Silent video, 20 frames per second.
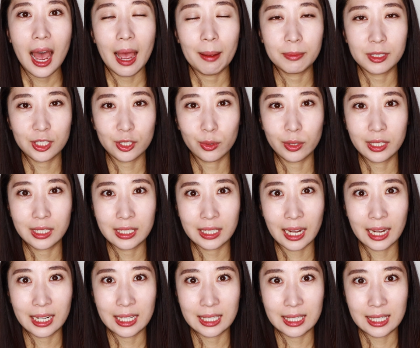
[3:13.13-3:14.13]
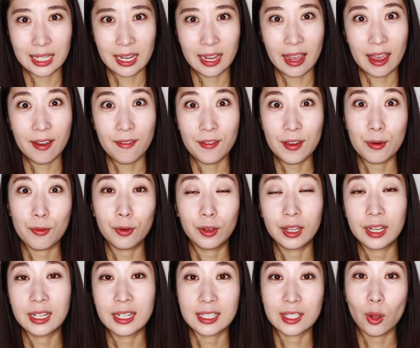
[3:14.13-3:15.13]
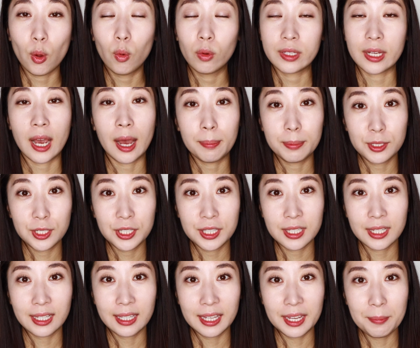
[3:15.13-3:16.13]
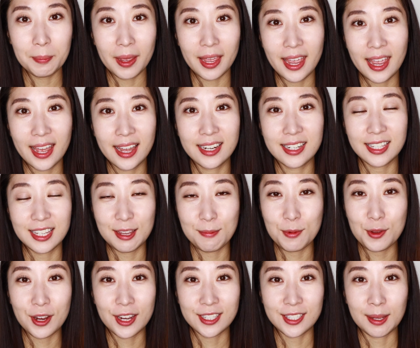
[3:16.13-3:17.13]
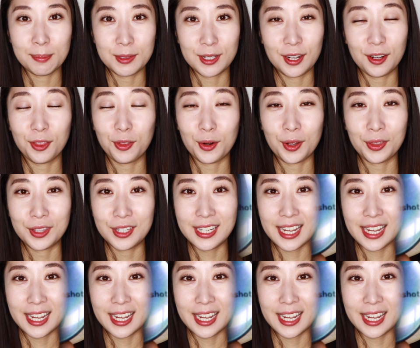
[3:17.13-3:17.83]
I'm just going to kind of see if it really does hold up to the claim and keep you guys updated throughout the